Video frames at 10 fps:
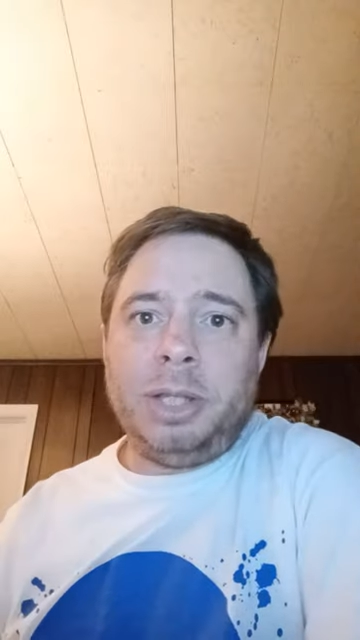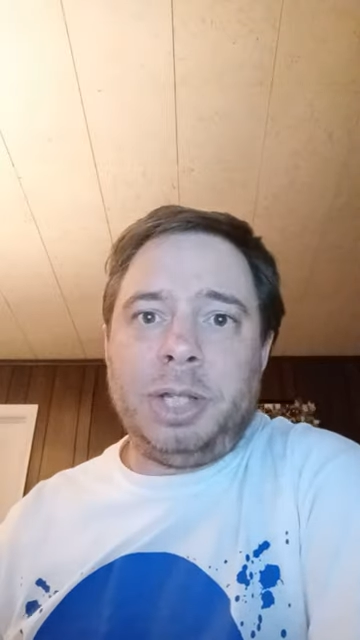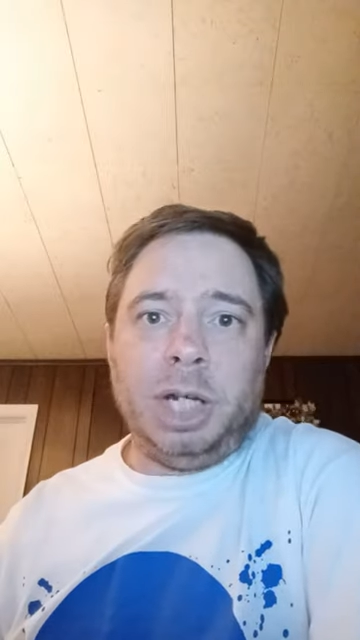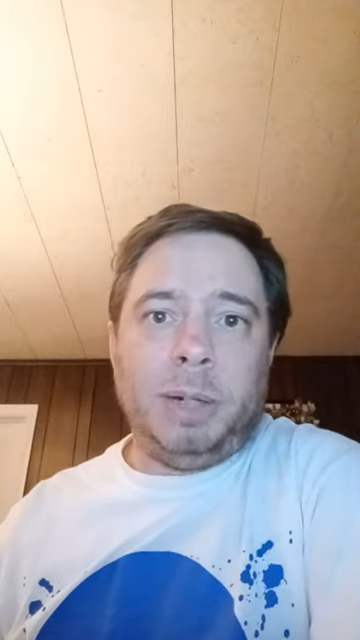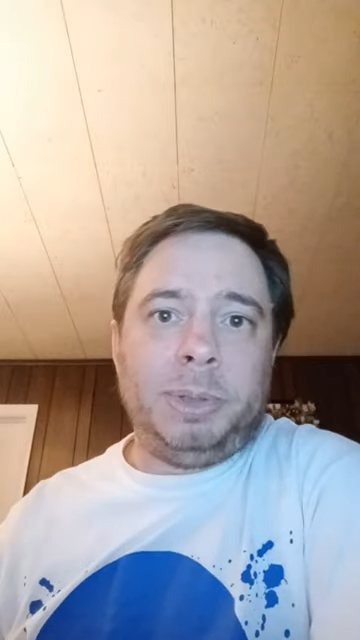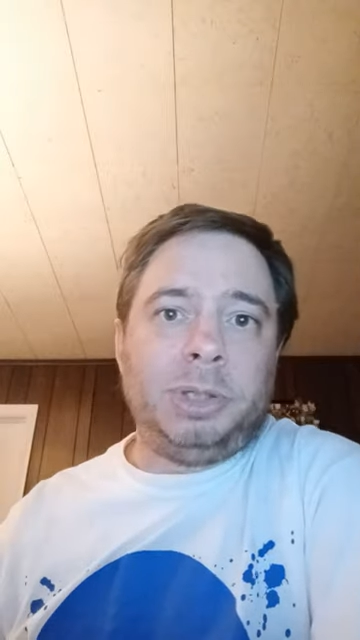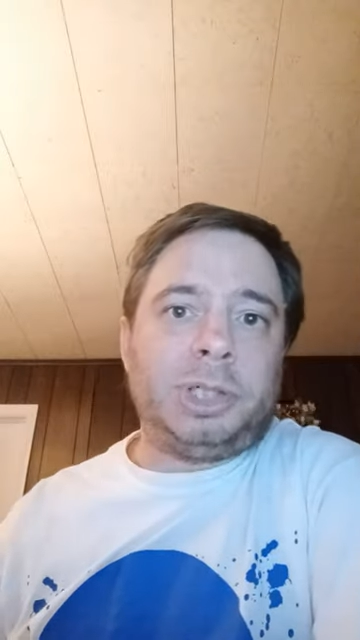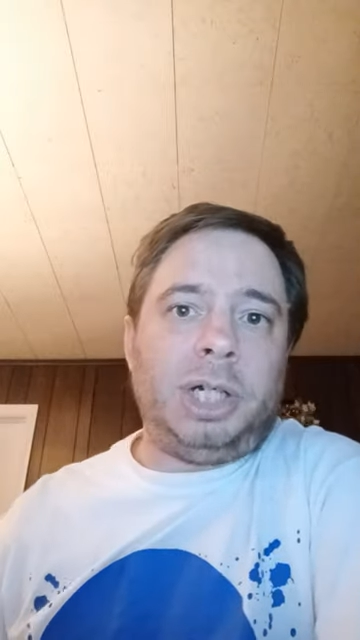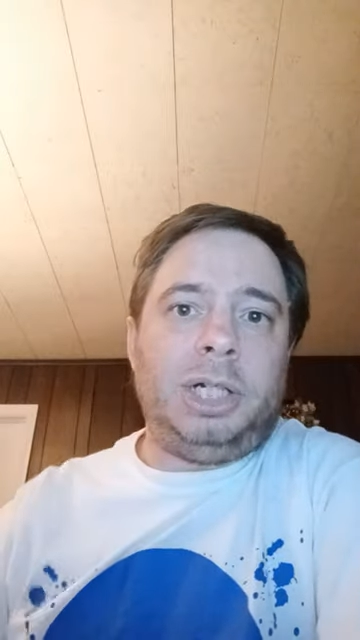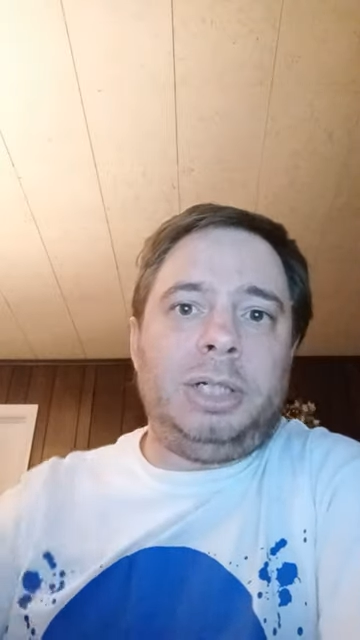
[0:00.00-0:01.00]
there
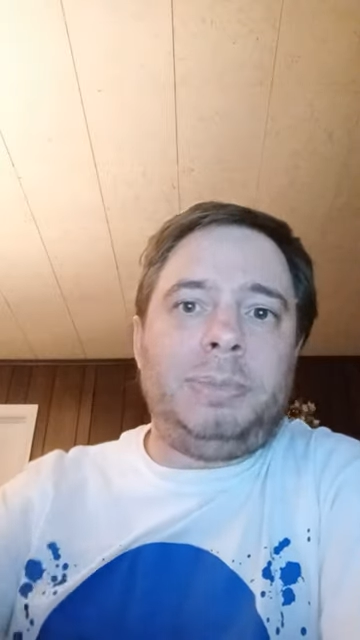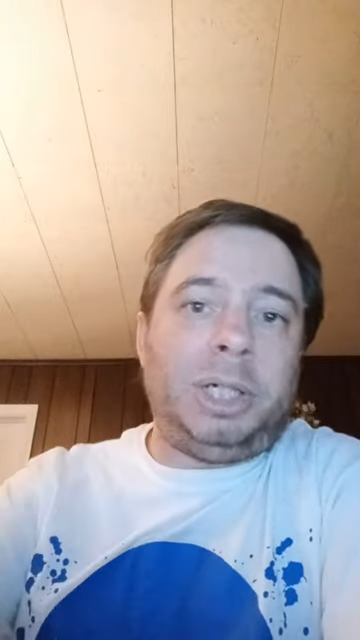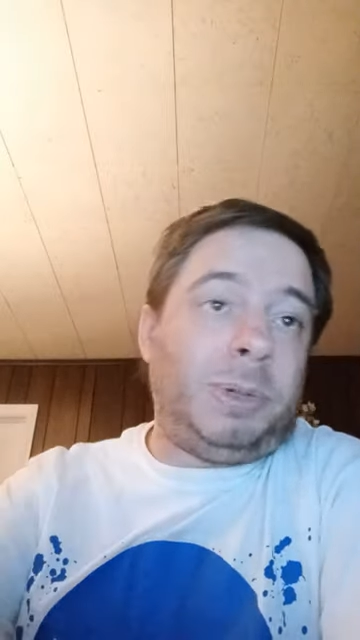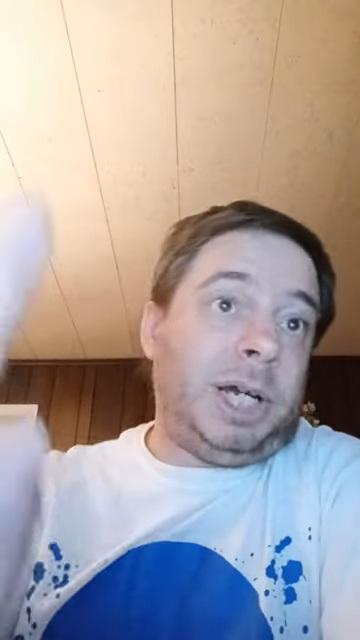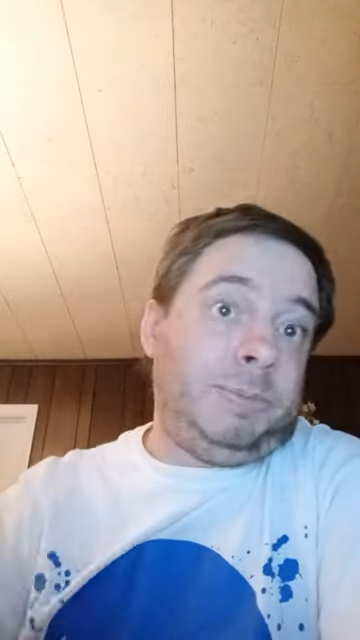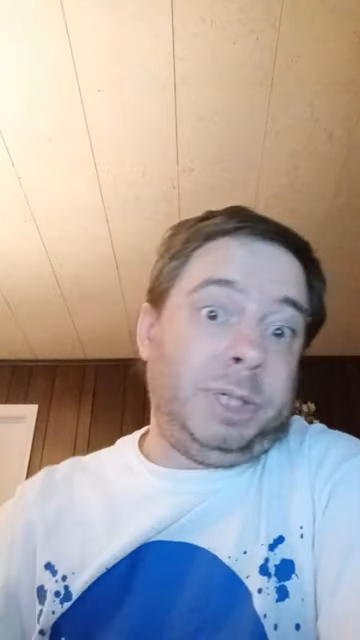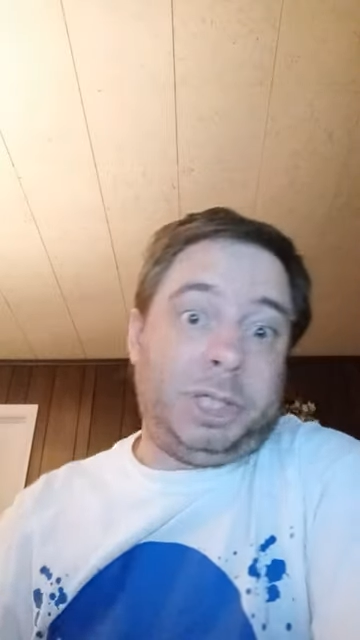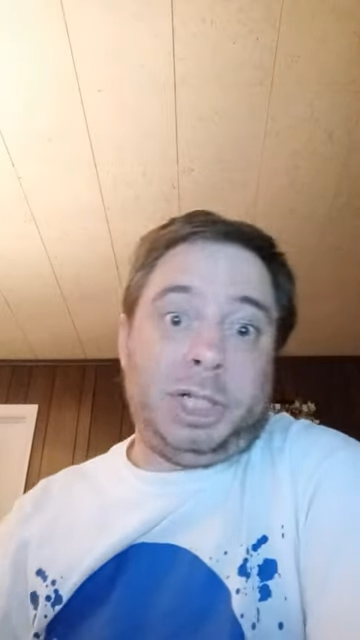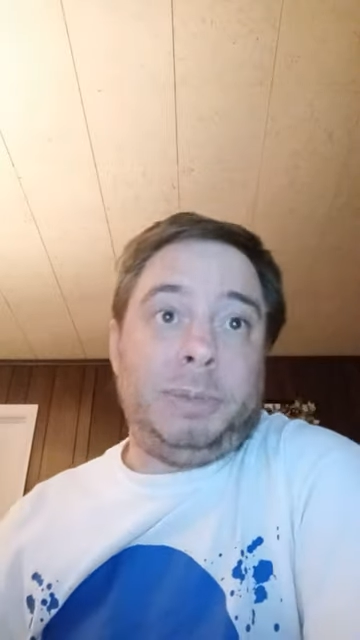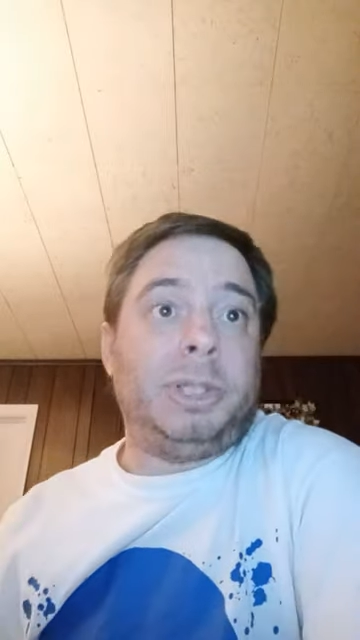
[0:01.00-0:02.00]
because um, I don't have
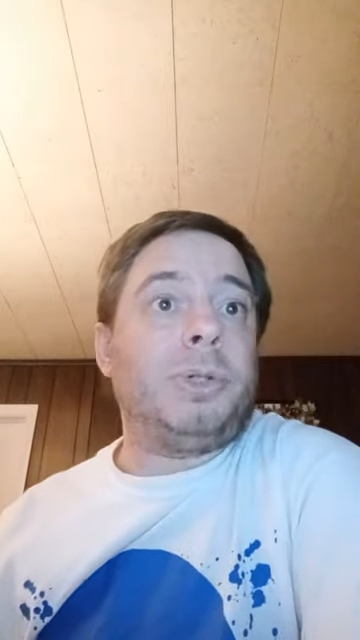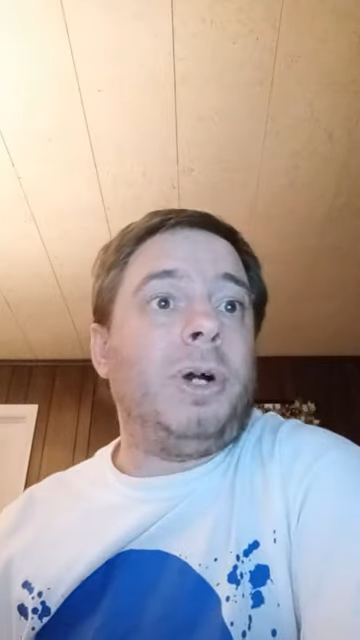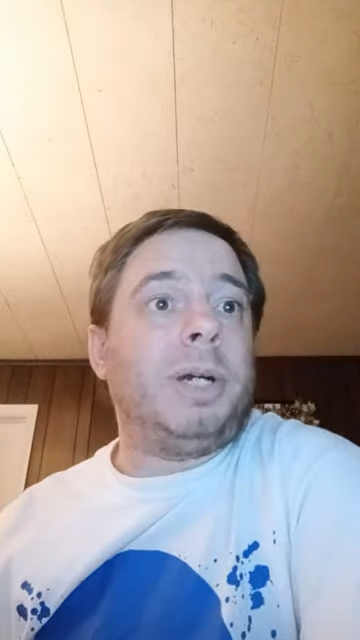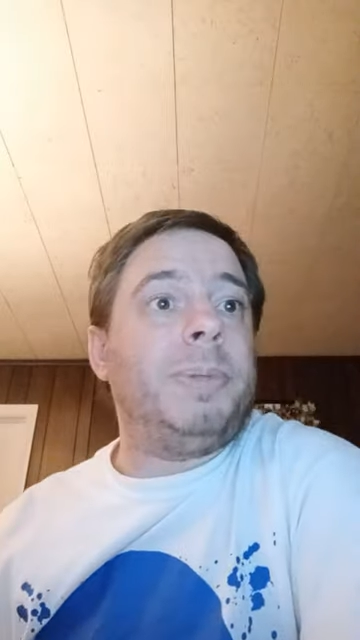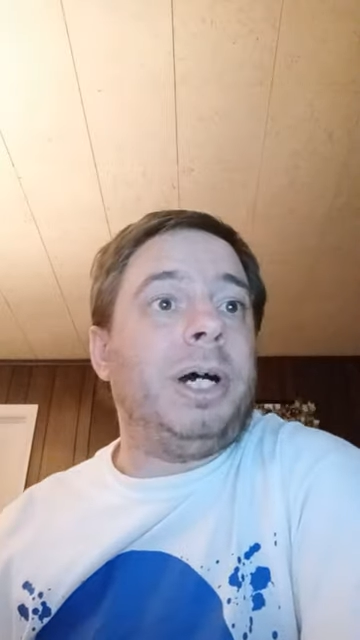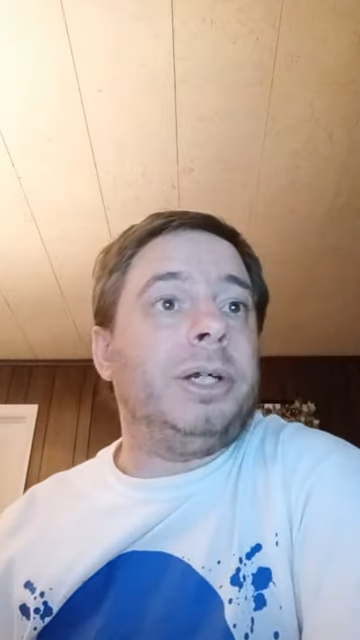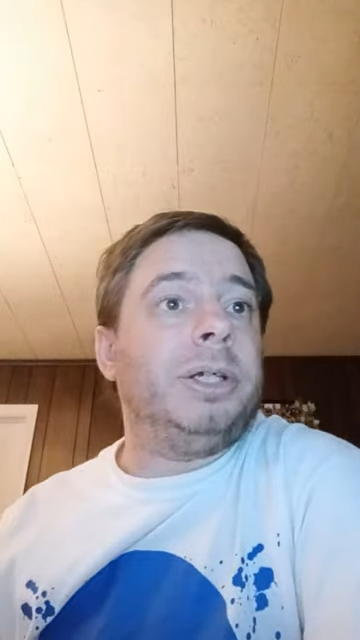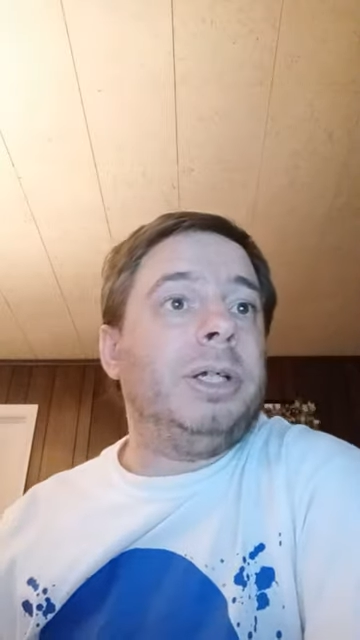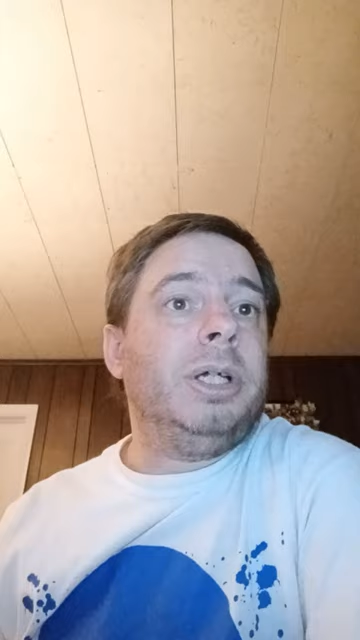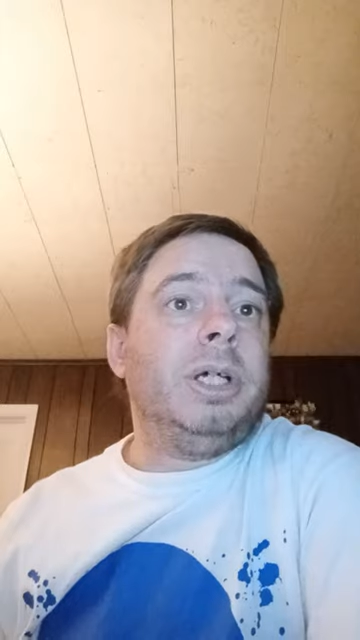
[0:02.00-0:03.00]
much time to talk about it.